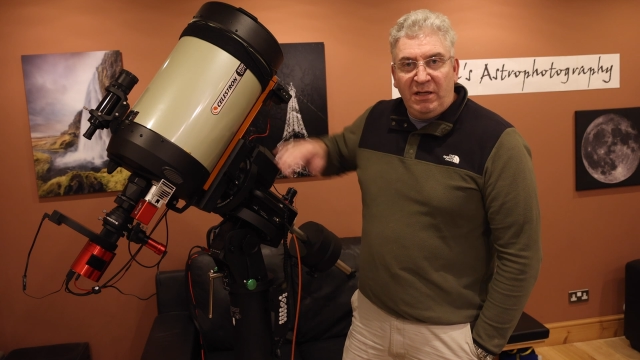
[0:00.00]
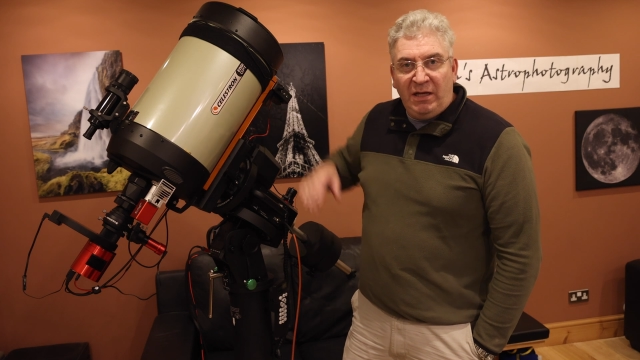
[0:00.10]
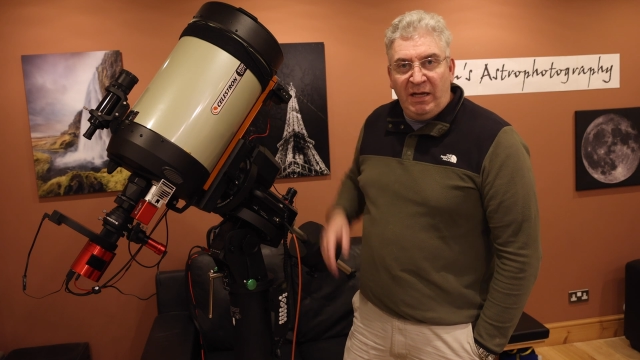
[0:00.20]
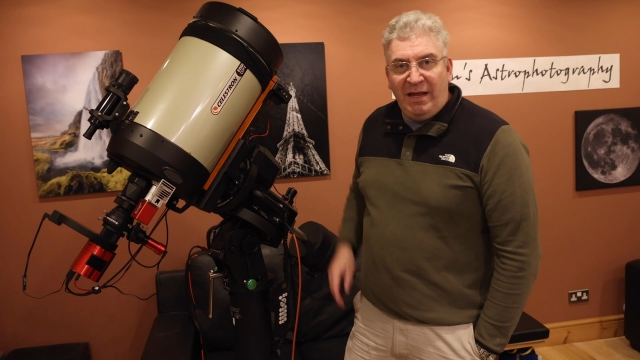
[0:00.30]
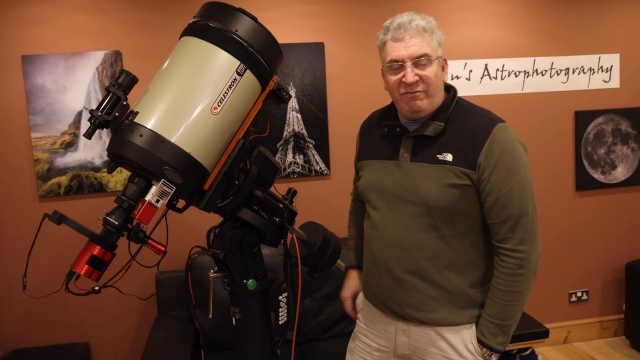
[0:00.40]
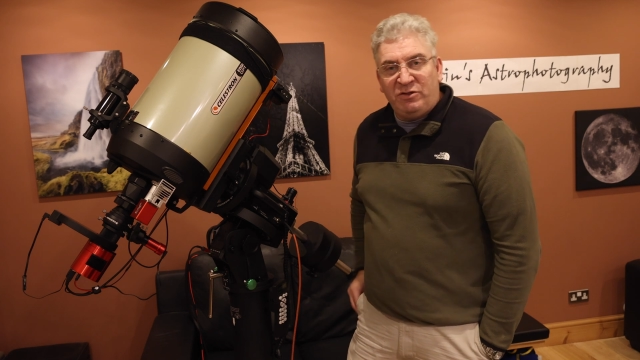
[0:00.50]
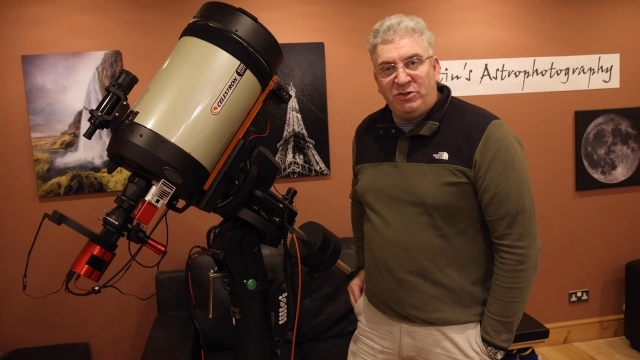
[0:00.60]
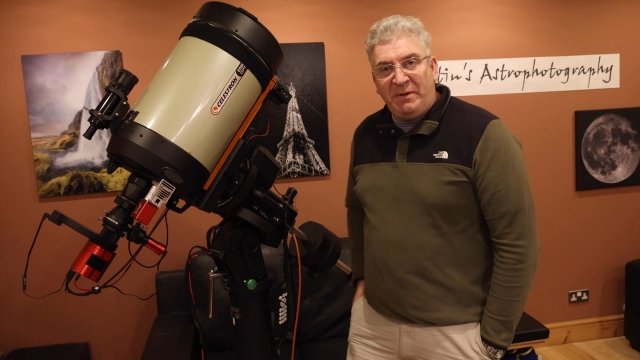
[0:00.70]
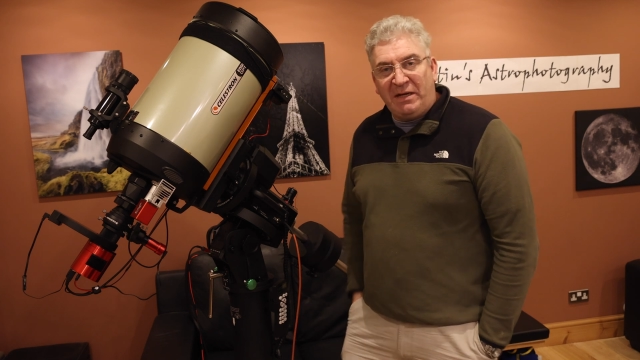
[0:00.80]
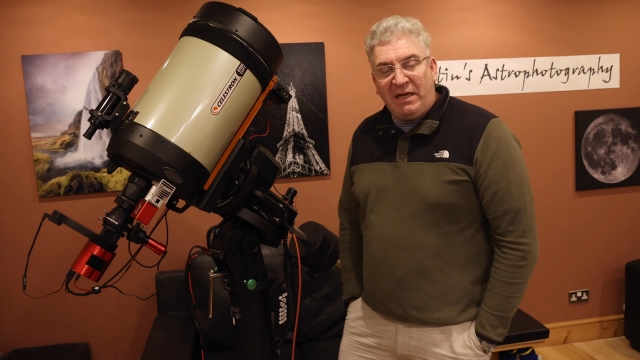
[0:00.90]
11
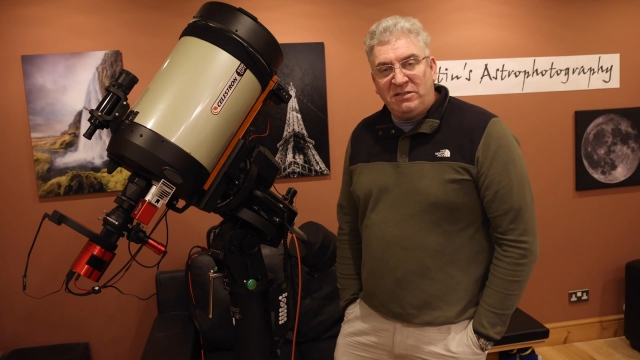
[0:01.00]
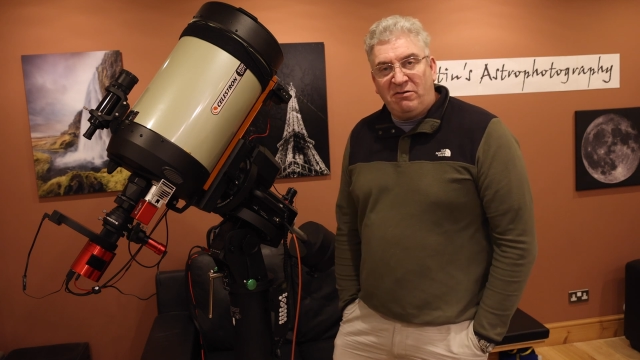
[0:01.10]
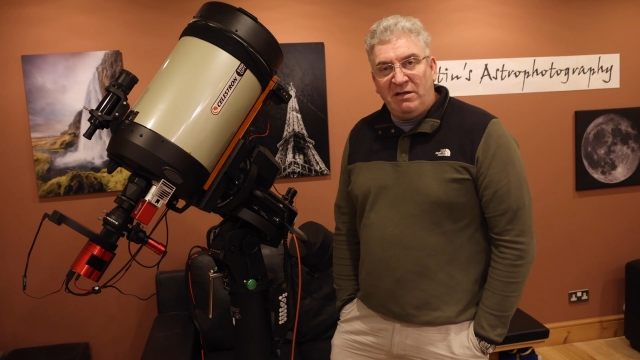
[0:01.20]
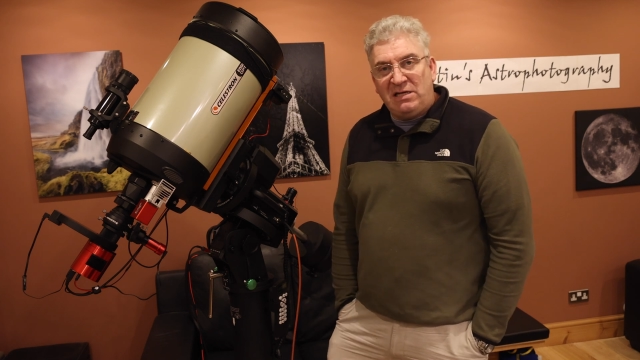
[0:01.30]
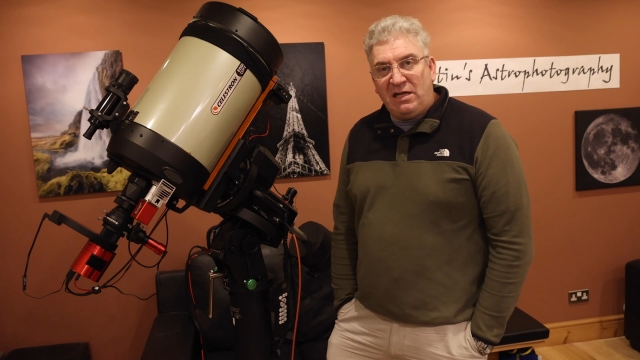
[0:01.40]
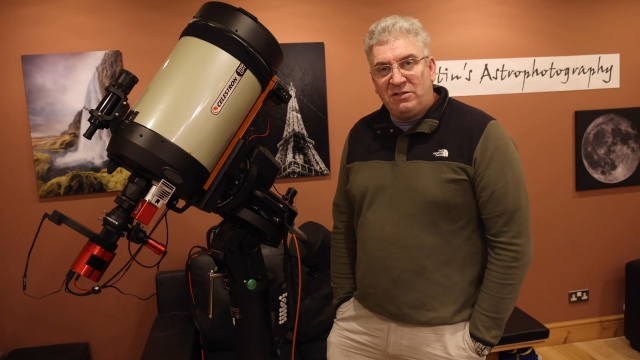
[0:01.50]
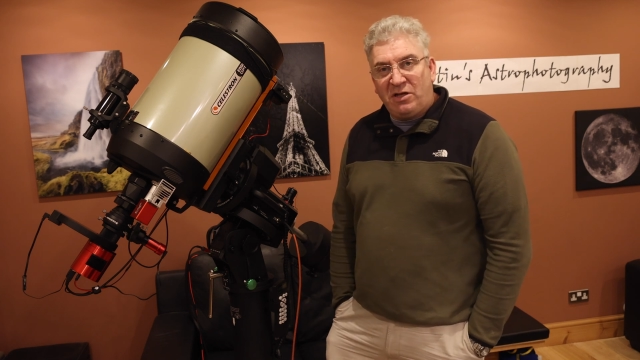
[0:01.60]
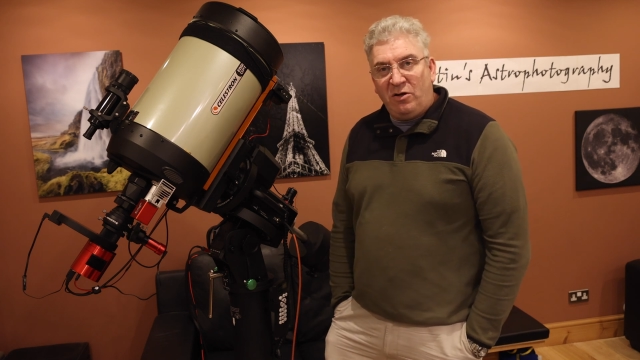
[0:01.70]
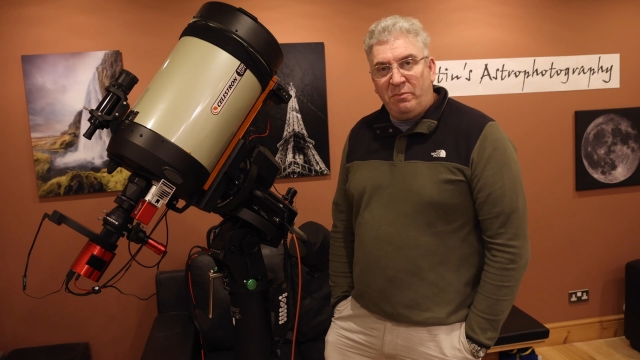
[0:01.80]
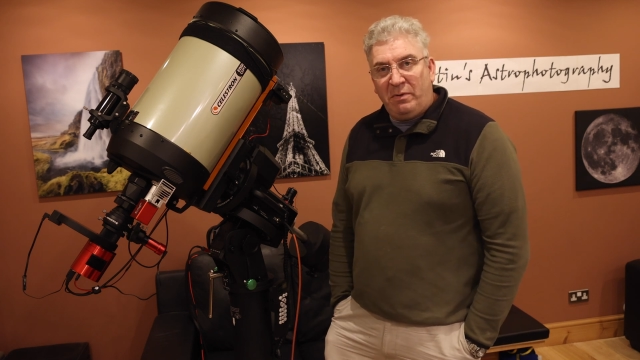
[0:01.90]
Schmidt-Cassegrain
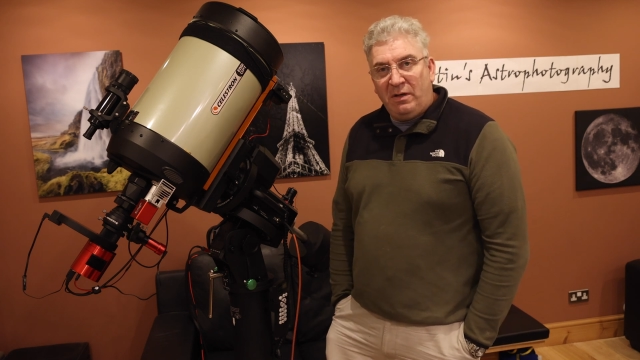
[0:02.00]
telescope,